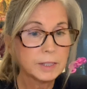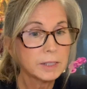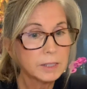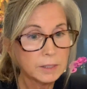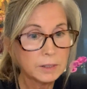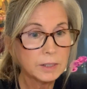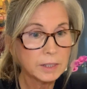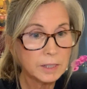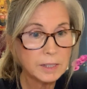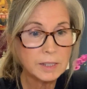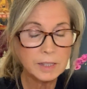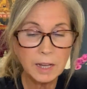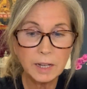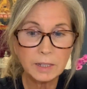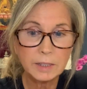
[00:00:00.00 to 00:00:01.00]
still going to
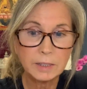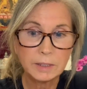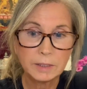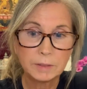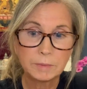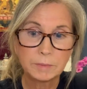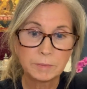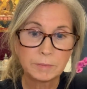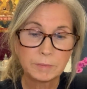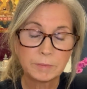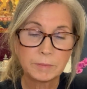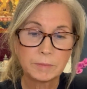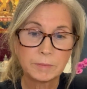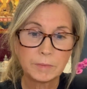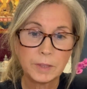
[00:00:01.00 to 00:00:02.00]
suck.
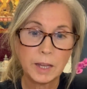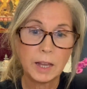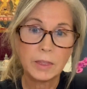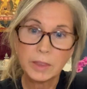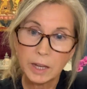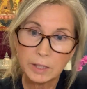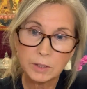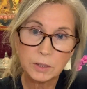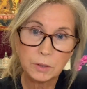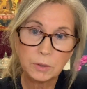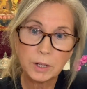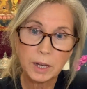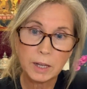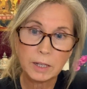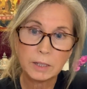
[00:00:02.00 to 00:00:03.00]
And that's
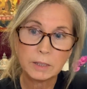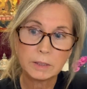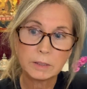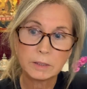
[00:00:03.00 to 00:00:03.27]
okay.